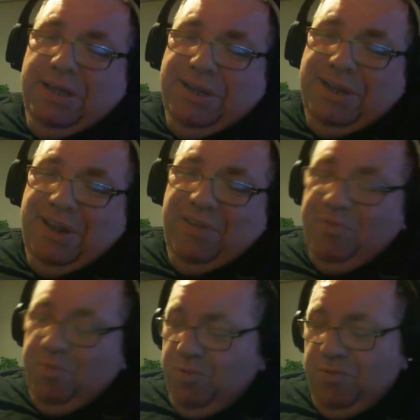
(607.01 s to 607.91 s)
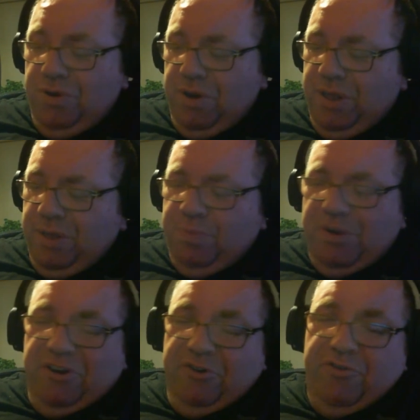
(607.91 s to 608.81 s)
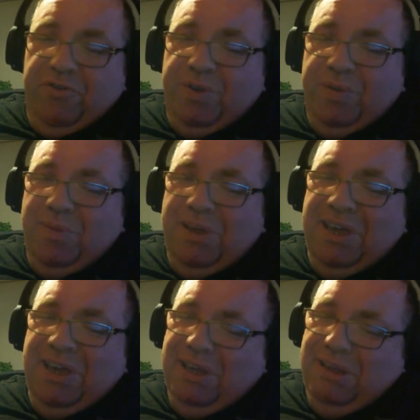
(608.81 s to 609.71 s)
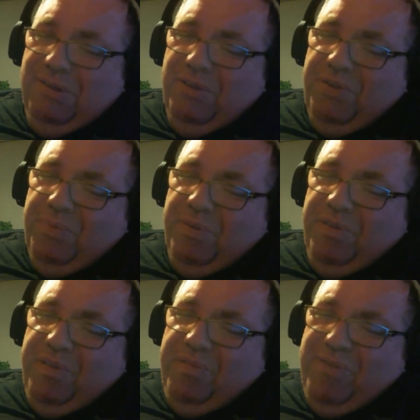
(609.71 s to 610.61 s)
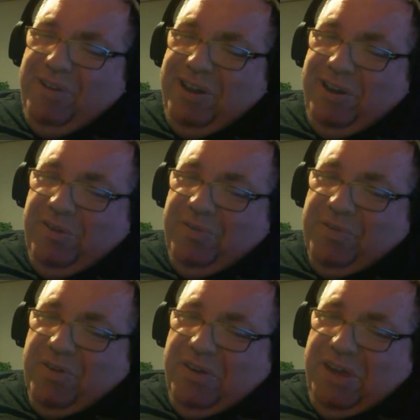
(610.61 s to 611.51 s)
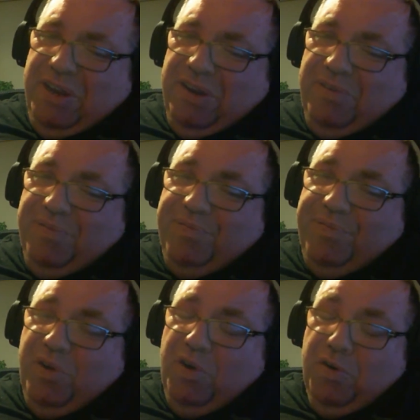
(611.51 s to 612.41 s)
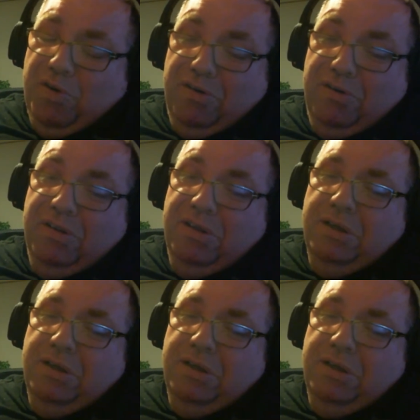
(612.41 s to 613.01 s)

this one appears to be specifically designed for